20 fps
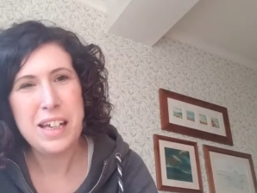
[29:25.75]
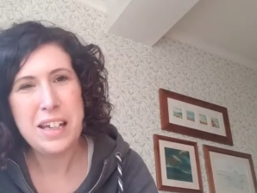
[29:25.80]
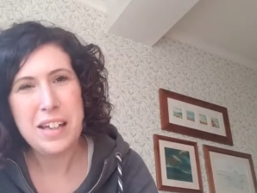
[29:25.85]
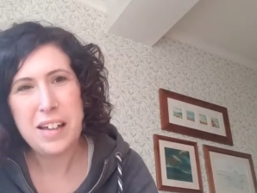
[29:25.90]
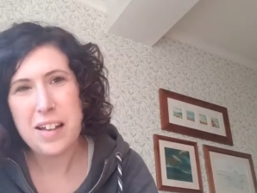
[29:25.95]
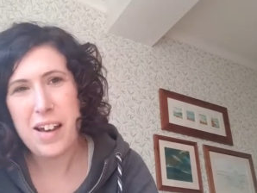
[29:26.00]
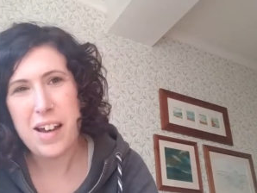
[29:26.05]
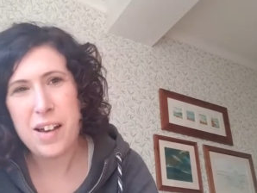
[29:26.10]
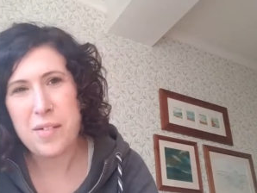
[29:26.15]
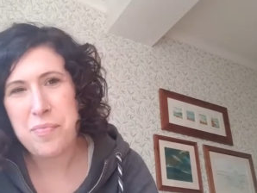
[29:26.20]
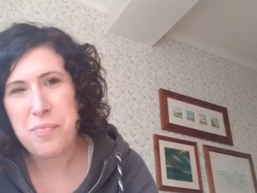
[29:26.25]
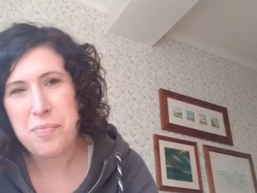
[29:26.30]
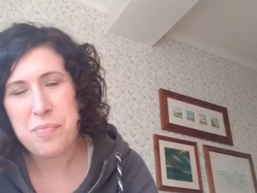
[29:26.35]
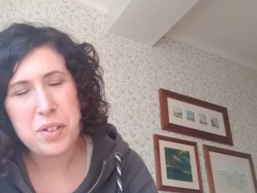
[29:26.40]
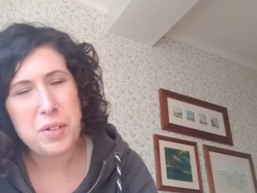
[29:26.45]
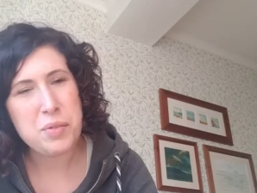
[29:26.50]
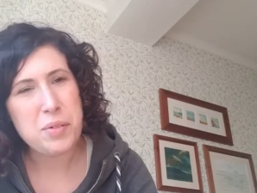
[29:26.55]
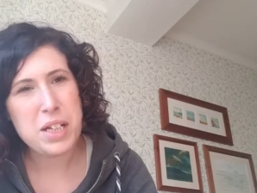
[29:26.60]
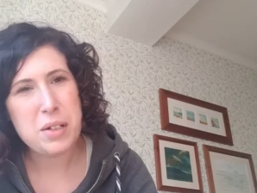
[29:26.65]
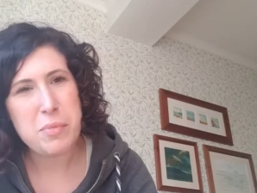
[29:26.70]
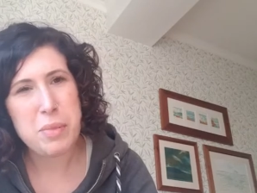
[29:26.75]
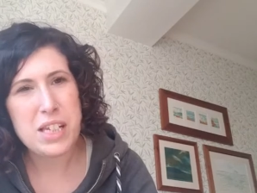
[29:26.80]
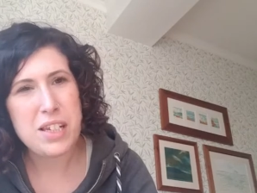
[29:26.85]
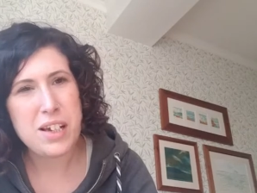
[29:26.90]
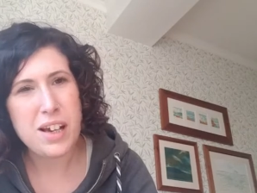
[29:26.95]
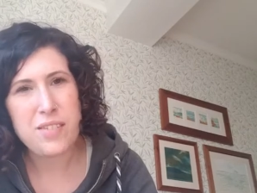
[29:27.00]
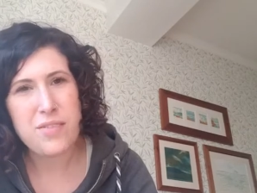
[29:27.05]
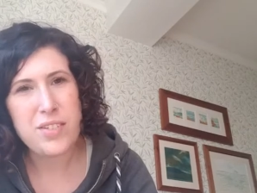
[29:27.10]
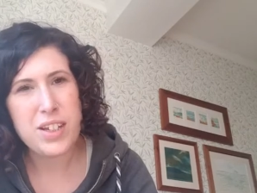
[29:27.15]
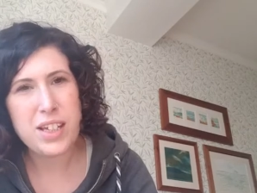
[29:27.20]
we're going to be
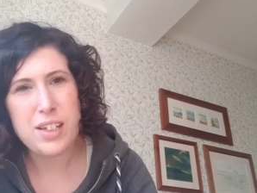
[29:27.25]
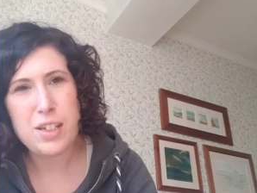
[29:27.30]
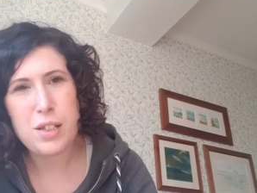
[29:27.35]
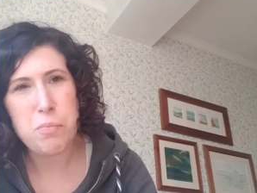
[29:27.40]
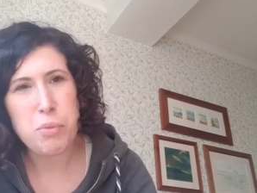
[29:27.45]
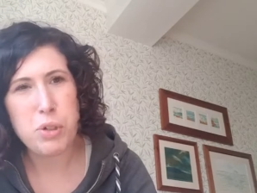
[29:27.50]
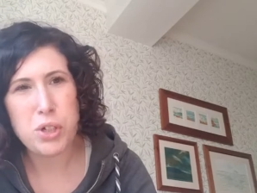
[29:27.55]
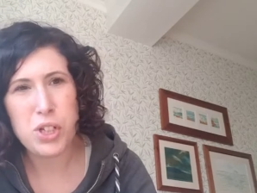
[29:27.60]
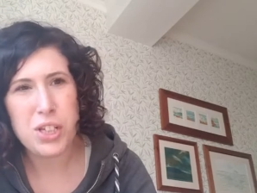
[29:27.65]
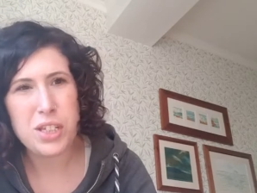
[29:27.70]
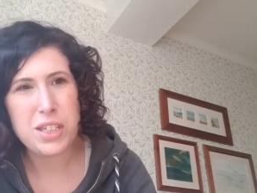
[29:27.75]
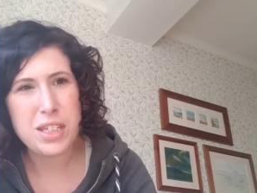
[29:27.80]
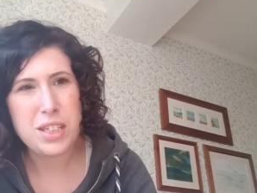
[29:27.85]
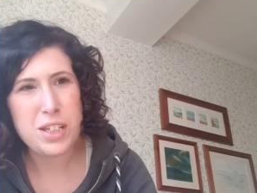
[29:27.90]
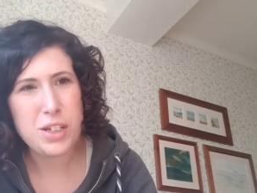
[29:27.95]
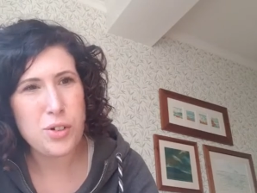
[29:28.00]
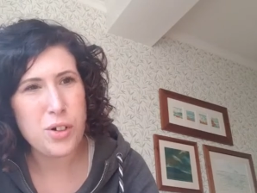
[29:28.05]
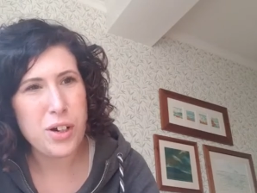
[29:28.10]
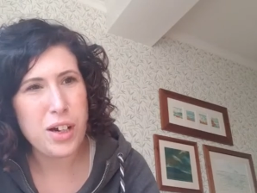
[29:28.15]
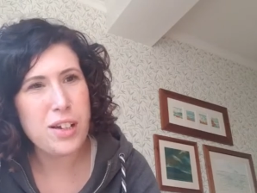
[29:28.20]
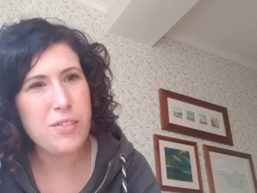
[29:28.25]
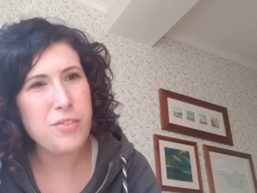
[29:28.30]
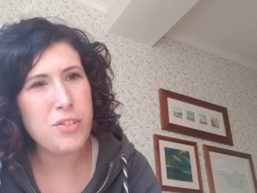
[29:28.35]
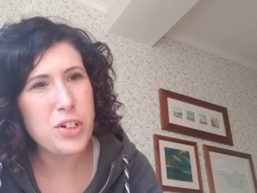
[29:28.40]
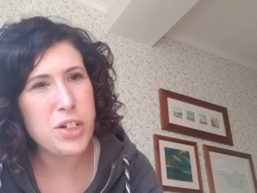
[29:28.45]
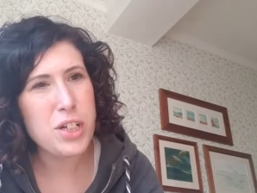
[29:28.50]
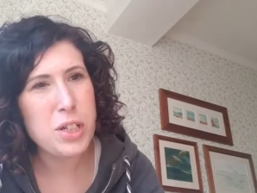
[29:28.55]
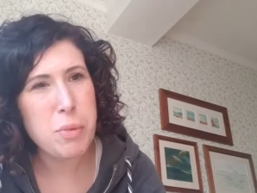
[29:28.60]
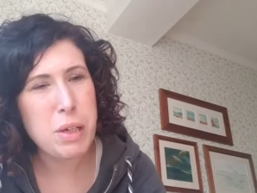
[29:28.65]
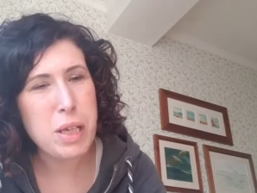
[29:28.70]
diving into bushes to try and
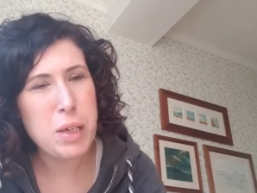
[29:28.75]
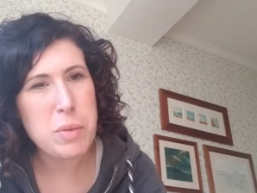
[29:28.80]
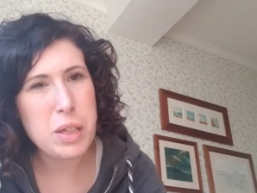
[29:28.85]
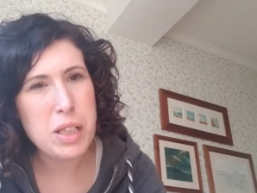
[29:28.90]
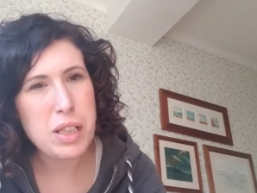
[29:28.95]
avoid people,